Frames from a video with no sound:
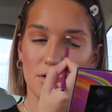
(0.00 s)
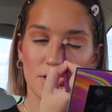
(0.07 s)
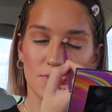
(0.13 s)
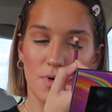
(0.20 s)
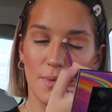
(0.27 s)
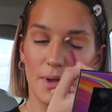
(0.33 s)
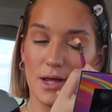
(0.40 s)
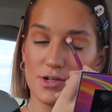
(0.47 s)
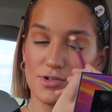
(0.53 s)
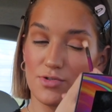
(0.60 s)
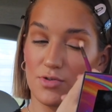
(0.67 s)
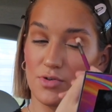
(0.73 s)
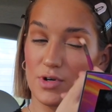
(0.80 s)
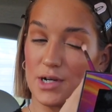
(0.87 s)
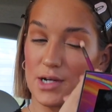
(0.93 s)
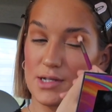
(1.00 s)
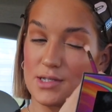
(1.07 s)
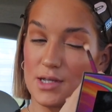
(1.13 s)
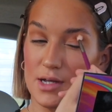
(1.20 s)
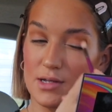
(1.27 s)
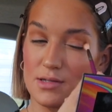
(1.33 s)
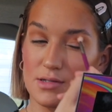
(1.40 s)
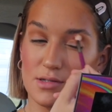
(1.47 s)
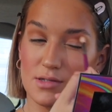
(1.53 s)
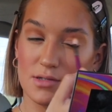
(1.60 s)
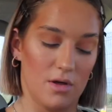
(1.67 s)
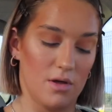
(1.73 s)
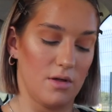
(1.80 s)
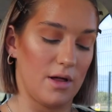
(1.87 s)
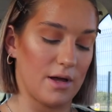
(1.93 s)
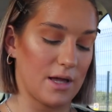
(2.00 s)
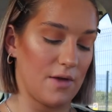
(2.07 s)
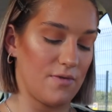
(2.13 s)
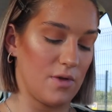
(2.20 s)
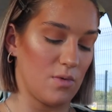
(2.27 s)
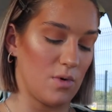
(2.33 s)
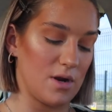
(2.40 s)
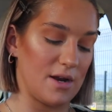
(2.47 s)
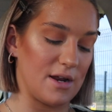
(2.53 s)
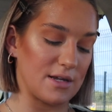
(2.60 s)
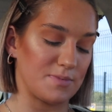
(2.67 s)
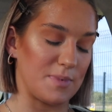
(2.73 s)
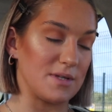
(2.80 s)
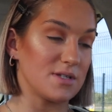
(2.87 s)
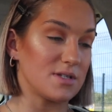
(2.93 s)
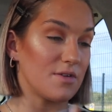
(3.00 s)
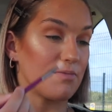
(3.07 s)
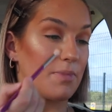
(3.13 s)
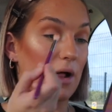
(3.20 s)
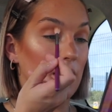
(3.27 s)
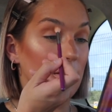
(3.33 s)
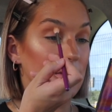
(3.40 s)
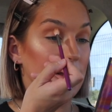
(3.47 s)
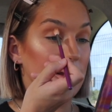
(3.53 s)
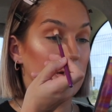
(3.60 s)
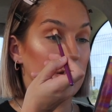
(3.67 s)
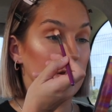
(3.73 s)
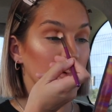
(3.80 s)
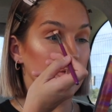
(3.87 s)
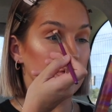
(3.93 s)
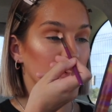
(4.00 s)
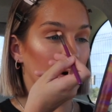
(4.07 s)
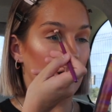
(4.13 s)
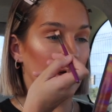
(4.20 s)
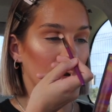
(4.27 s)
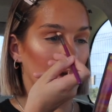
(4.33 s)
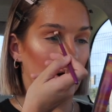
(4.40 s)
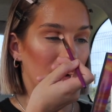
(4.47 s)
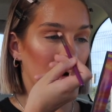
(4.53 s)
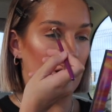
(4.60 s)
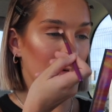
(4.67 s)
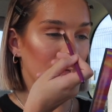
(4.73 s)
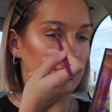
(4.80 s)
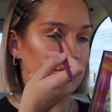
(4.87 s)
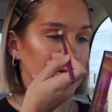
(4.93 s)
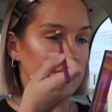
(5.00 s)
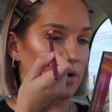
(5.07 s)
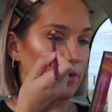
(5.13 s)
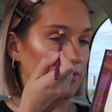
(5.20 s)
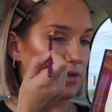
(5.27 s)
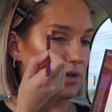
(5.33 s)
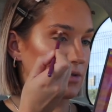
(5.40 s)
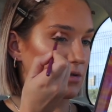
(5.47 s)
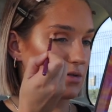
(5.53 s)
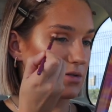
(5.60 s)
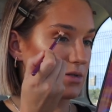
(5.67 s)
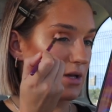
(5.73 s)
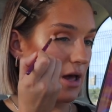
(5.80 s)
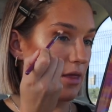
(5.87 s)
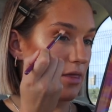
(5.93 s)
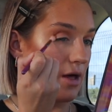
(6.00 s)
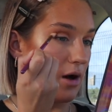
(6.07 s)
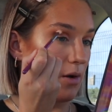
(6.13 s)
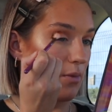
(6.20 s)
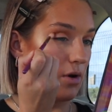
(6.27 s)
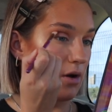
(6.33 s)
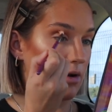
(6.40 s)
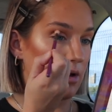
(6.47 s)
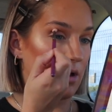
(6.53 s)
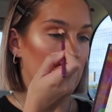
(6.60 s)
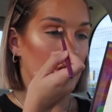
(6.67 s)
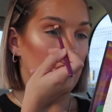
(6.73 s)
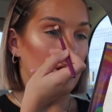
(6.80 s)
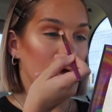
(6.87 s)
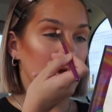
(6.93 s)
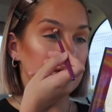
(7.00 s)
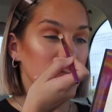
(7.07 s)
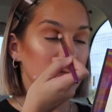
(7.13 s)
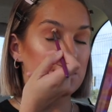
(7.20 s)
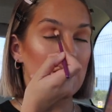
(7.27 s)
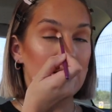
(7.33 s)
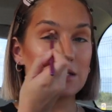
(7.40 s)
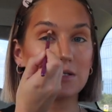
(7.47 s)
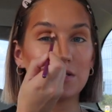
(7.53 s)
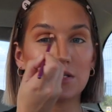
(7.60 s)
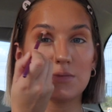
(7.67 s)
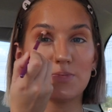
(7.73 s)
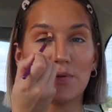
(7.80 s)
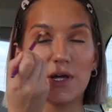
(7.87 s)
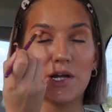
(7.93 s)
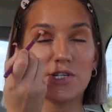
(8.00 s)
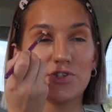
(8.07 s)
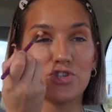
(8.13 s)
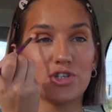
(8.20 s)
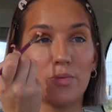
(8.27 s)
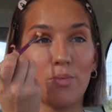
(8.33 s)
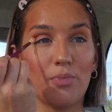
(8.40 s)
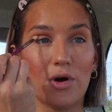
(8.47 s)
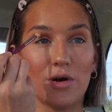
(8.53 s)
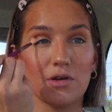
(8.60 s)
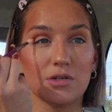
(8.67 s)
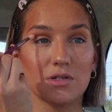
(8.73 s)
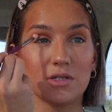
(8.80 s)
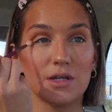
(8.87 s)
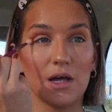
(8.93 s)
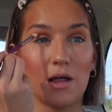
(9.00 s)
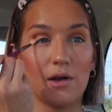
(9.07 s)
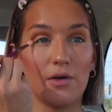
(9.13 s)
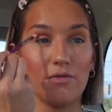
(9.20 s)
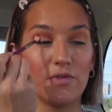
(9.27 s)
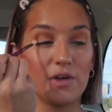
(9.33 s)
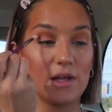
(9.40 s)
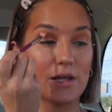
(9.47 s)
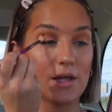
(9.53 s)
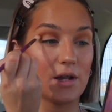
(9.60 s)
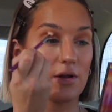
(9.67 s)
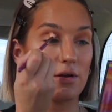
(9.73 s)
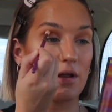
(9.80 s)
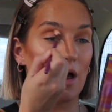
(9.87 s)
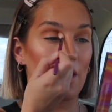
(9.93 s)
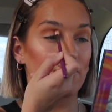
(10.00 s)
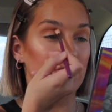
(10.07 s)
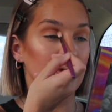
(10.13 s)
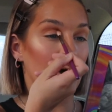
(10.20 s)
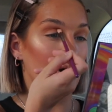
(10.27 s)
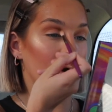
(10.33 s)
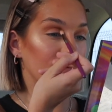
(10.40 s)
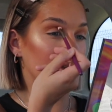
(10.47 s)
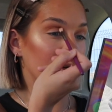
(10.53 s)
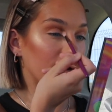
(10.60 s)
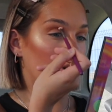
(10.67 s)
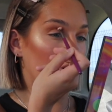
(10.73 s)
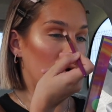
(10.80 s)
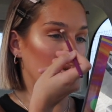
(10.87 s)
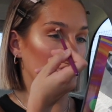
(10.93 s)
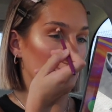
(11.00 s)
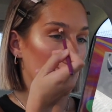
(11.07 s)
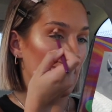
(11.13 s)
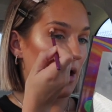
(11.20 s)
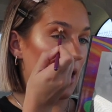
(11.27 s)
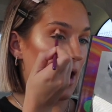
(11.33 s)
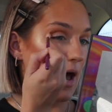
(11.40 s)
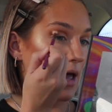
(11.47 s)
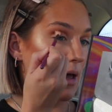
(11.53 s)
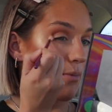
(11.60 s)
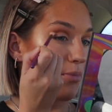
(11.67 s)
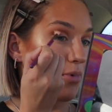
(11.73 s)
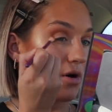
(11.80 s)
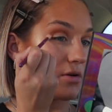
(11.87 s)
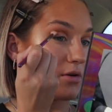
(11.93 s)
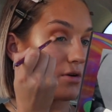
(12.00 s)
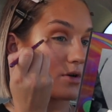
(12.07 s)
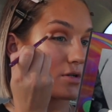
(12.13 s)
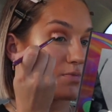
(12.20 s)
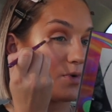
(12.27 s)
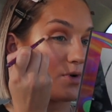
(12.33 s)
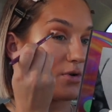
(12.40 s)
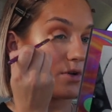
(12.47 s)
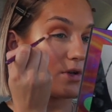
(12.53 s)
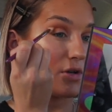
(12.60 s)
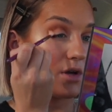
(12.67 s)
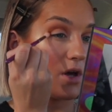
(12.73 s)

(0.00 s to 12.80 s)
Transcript: just where my natural crease is. Like, if you want an expensive palette that you're going to use quite a lot, I would definitely just say that one. It's just nice to splurge on some products still. I don't think you don't have to have like all high-end products, but